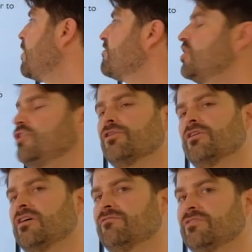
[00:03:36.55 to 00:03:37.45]
we have
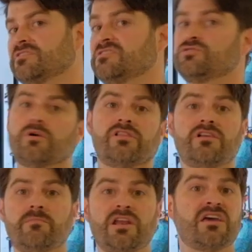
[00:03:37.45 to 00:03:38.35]
curative. This is to
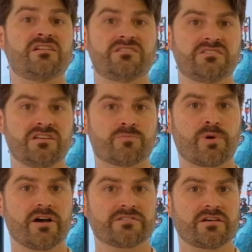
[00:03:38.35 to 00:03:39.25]
eliminate a disease
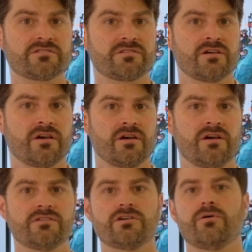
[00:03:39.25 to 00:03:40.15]
process.
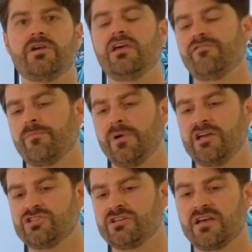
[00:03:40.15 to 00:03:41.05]
So if a
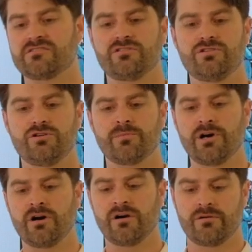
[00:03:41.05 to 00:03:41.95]
patient has a
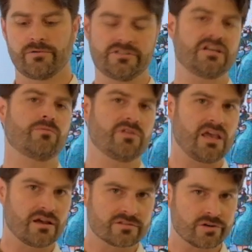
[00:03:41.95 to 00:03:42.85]
tumor, we're sticking with
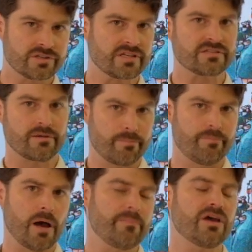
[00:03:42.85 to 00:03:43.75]
cancer because that's
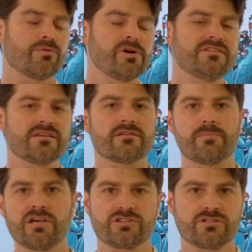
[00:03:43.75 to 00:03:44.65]
a big reason that
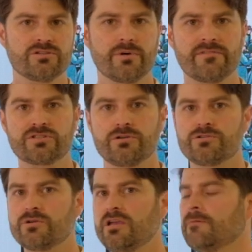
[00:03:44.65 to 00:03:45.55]
patients do have
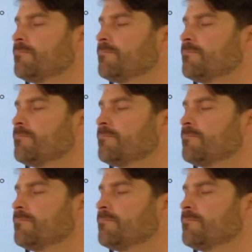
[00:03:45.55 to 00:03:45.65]
surgery.